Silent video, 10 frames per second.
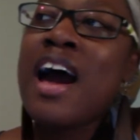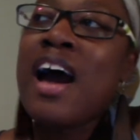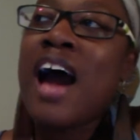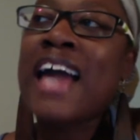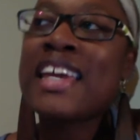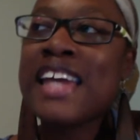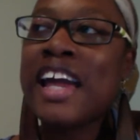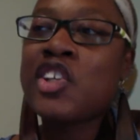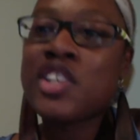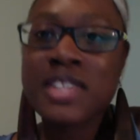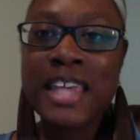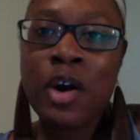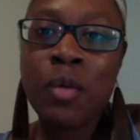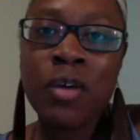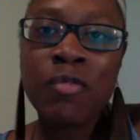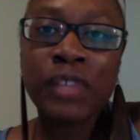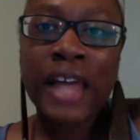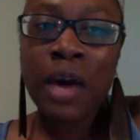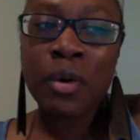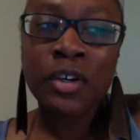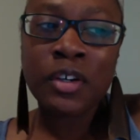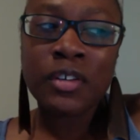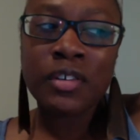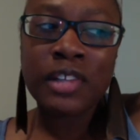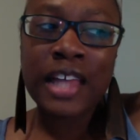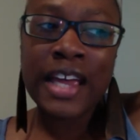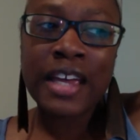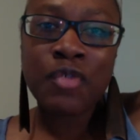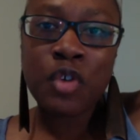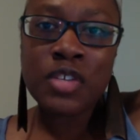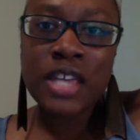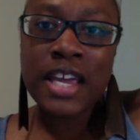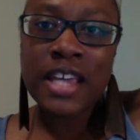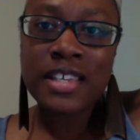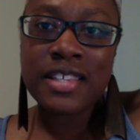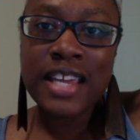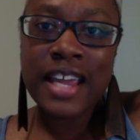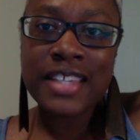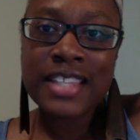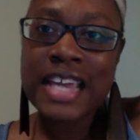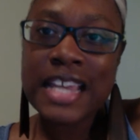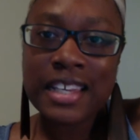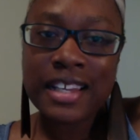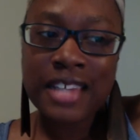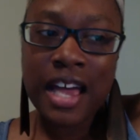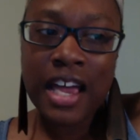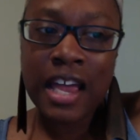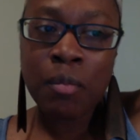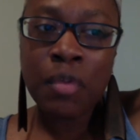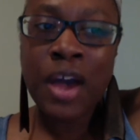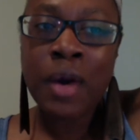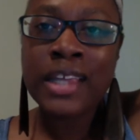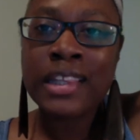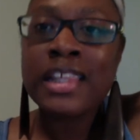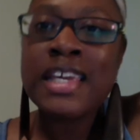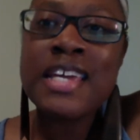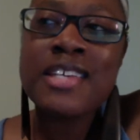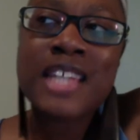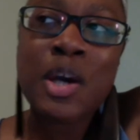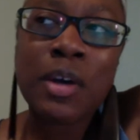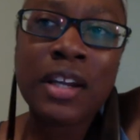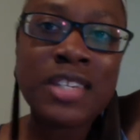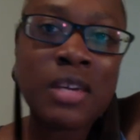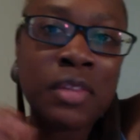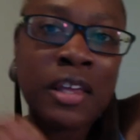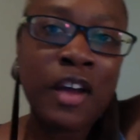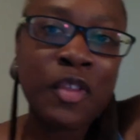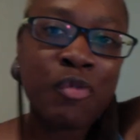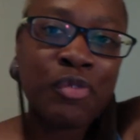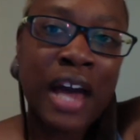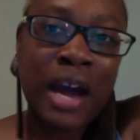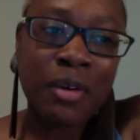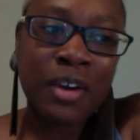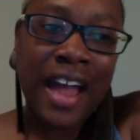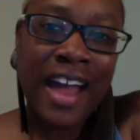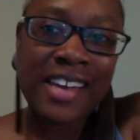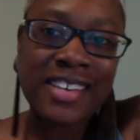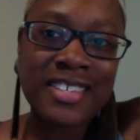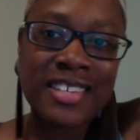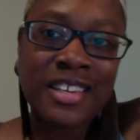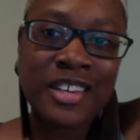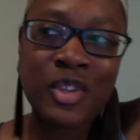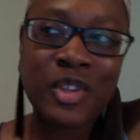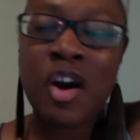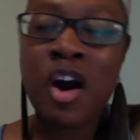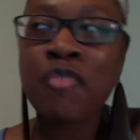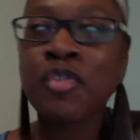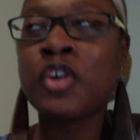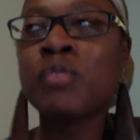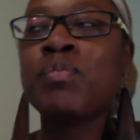I can't just stay on one flower for days and days and days at a time without at least going to see what the other flower has, to offer.